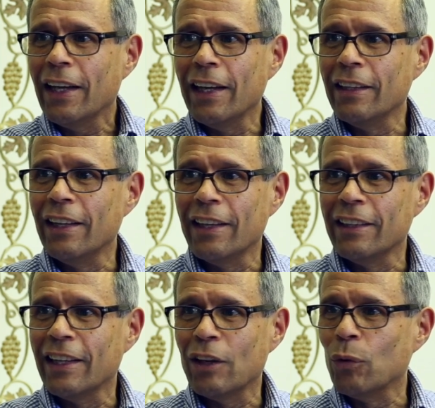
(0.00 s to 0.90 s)
And
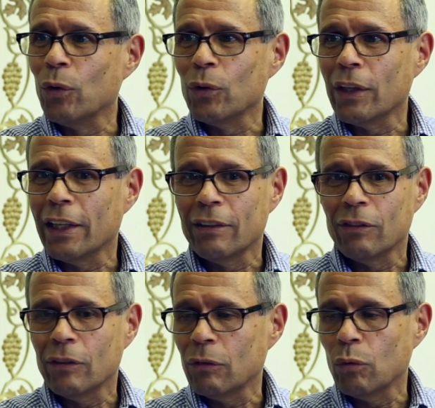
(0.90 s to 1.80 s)
then they will,
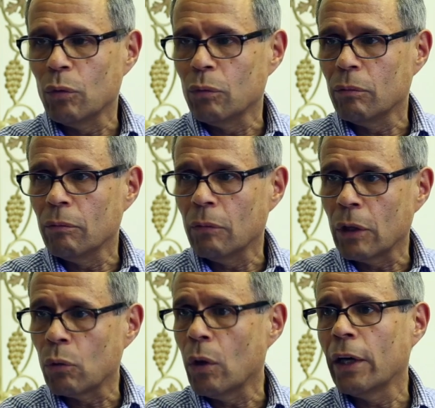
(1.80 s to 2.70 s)
and we'll
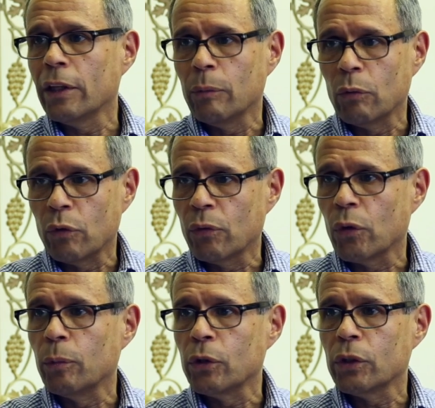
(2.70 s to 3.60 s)
acquire them and
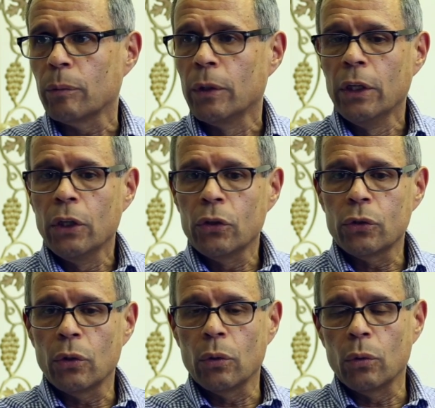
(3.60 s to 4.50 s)
refurbish them.
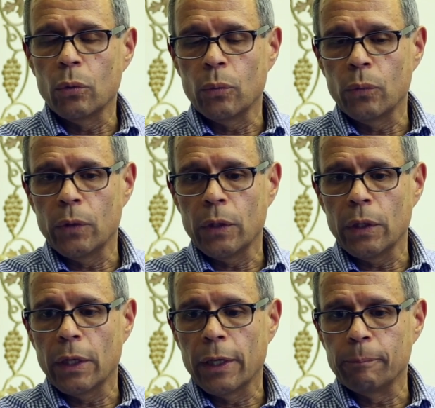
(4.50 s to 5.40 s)
So
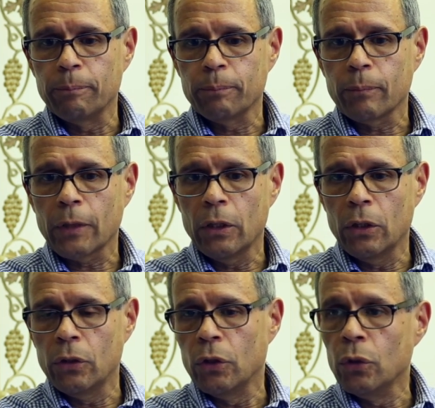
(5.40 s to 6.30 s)

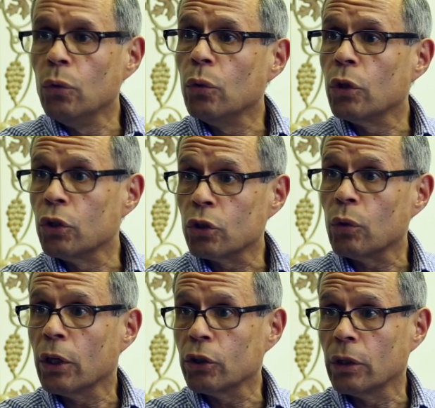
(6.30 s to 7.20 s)
the new
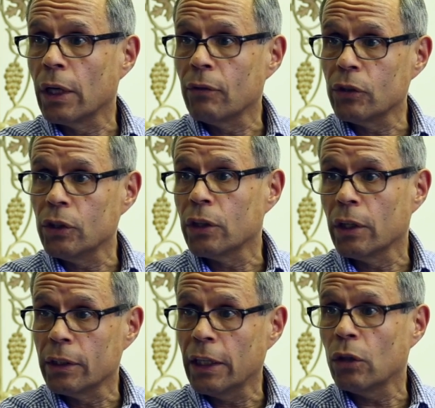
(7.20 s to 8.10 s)
construction obviously is
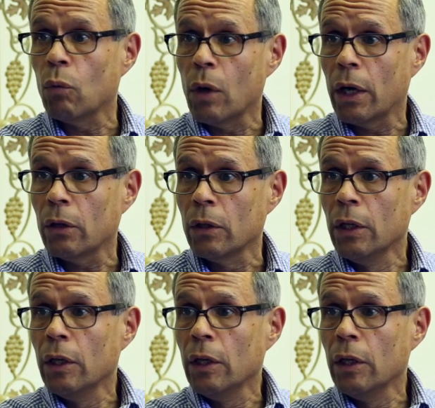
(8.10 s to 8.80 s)
going to take a while,